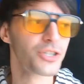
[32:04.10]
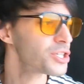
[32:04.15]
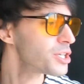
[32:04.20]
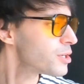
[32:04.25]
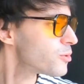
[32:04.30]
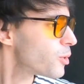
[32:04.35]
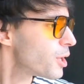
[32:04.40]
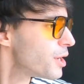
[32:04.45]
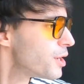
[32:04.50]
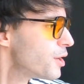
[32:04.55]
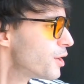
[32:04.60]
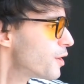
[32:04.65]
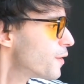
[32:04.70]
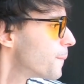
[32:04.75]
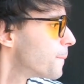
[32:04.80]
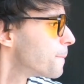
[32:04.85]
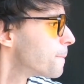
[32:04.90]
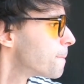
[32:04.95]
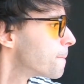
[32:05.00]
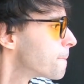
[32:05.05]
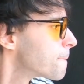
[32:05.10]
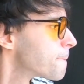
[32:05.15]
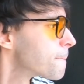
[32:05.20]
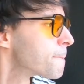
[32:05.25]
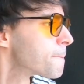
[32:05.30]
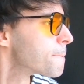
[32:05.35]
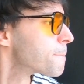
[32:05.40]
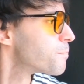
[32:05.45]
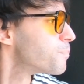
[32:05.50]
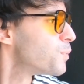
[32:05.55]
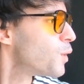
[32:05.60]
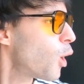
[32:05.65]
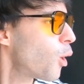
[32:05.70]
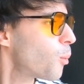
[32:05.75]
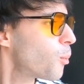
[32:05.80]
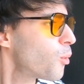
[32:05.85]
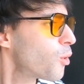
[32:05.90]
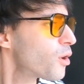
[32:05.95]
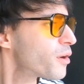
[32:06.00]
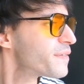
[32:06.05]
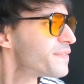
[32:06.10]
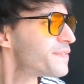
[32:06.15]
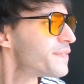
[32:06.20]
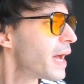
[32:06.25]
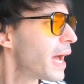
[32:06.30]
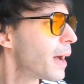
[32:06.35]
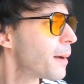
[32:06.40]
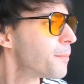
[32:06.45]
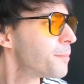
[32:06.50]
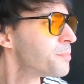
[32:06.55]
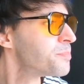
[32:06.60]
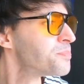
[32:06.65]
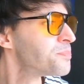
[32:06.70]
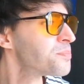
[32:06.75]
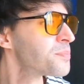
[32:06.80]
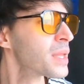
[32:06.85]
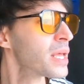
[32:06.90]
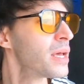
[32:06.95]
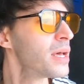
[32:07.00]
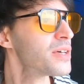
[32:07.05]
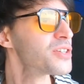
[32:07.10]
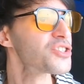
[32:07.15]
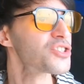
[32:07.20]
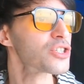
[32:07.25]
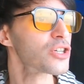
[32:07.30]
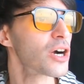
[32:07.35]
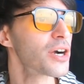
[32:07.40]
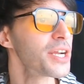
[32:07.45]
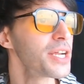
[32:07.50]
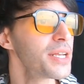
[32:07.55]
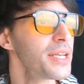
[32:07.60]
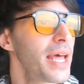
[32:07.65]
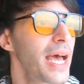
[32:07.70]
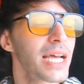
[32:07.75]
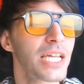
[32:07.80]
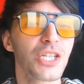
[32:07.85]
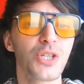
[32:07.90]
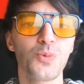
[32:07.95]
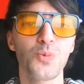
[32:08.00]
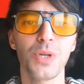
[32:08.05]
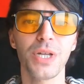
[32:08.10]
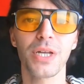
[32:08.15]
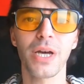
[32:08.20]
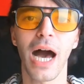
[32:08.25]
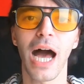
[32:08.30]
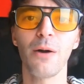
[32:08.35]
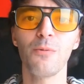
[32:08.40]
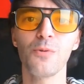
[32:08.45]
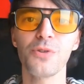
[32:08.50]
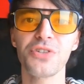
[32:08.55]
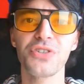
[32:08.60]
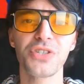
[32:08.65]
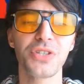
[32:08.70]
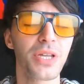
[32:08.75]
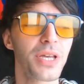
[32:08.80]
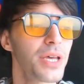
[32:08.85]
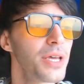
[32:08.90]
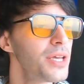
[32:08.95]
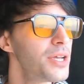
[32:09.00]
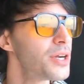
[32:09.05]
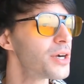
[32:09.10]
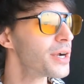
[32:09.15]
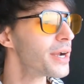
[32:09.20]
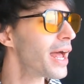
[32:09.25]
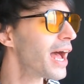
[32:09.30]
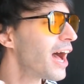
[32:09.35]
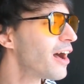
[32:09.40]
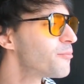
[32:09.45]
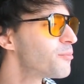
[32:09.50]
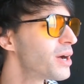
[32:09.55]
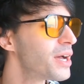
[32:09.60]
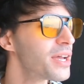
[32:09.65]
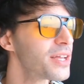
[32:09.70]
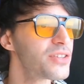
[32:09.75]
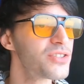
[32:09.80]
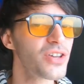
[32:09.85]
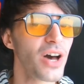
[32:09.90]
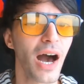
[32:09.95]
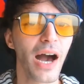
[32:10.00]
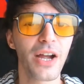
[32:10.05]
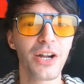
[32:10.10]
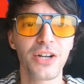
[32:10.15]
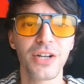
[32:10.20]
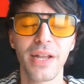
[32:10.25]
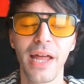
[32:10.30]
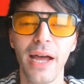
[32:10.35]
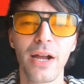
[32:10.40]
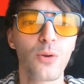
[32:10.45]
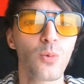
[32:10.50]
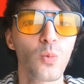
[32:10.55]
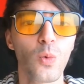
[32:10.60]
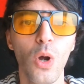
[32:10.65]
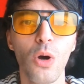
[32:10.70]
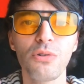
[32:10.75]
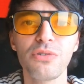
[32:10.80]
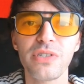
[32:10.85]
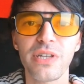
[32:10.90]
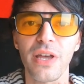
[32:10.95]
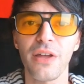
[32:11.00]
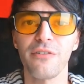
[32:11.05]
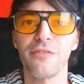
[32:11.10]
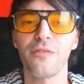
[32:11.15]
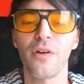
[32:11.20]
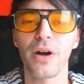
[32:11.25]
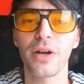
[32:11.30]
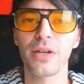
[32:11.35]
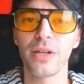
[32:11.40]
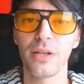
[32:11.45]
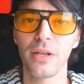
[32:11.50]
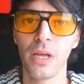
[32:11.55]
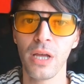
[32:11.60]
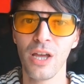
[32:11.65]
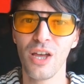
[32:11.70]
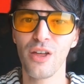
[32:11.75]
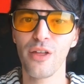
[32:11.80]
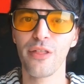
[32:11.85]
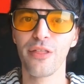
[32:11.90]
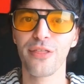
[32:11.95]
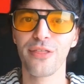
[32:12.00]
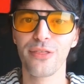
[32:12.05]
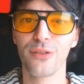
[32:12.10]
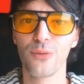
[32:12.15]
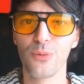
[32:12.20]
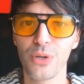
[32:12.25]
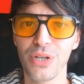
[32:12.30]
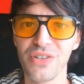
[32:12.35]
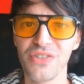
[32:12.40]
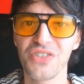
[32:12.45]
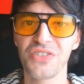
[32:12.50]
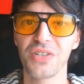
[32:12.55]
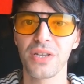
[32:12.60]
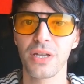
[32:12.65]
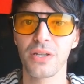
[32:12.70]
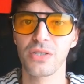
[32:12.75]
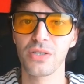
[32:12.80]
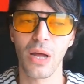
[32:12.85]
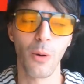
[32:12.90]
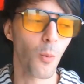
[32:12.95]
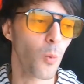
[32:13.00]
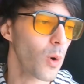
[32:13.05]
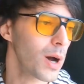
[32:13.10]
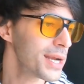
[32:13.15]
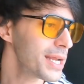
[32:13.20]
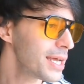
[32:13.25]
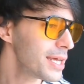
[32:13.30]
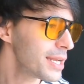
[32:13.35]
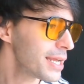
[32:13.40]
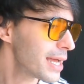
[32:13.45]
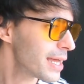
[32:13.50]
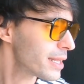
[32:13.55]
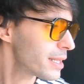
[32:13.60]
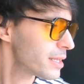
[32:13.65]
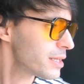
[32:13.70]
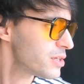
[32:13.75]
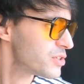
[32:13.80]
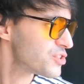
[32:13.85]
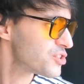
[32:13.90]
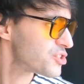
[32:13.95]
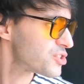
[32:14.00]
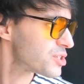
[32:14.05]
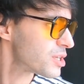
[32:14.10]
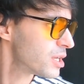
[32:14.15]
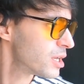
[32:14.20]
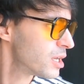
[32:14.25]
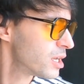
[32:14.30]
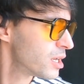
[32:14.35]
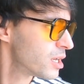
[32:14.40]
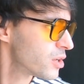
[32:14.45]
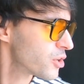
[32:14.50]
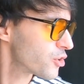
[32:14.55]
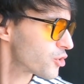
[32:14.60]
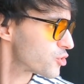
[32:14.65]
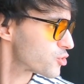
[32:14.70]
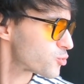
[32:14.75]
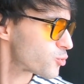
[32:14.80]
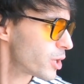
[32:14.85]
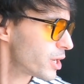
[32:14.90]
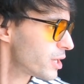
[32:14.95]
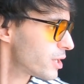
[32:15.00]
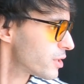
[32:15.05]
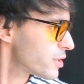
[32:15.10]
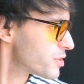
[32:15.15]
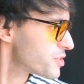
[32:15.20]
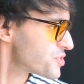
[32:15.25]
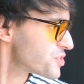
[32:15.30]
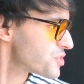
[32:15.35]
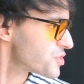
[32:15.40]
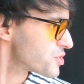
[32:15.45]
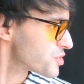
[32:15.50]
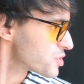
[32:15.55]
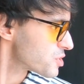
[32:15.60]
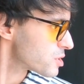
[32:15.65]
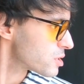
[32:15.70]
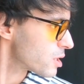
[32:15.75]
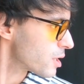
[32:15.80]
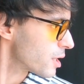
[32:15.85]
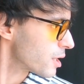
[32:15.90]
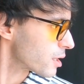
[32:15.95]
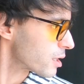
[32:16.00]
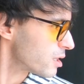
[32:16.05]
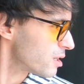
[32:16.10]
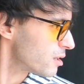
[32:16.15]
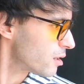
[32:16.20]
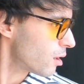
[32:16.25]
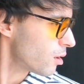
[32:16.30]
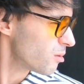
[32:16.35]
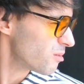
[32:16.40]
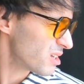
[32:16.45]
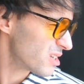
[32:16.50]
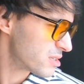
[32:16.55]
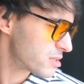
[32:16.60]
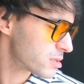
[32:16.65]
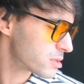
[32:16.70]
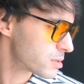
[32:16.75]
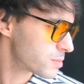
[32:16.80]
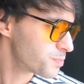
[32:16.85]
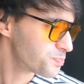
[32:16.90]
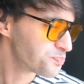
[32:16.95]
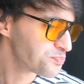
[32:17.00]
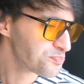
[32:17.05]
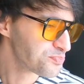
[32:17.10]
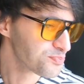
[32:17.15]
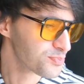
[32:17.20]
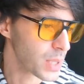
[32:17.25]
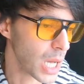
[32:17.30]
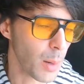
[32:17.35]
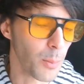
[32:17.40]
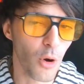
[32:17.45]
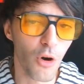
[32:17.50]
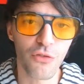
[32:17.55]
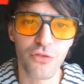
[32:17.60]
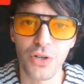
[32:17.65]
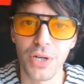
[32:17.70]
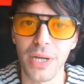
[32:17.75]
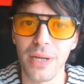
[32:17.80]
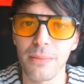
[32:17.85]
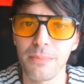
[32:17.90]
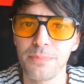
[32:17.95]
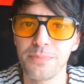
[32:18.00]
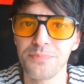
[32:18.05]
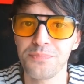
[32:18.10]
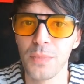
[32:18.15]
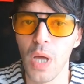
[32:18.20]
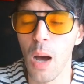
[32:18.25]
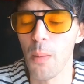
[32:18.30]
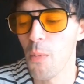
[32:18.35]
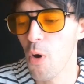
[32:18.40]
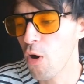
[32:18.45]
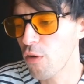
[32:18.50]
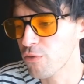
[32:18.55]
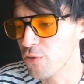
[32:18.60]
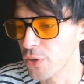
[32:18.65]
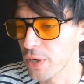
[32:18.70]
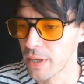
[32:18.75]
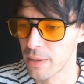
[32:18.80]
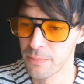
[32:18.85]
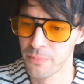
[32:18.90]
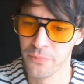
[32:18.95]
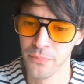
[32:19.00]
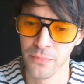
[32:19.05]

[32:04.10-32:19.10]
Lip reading: shit right here? No more, fam. Starting next week, I will sit here and have my entire neck rotate fucking 360, 180 at least. Because right now, this is like, you know, it's... I'm over it. I'm over it.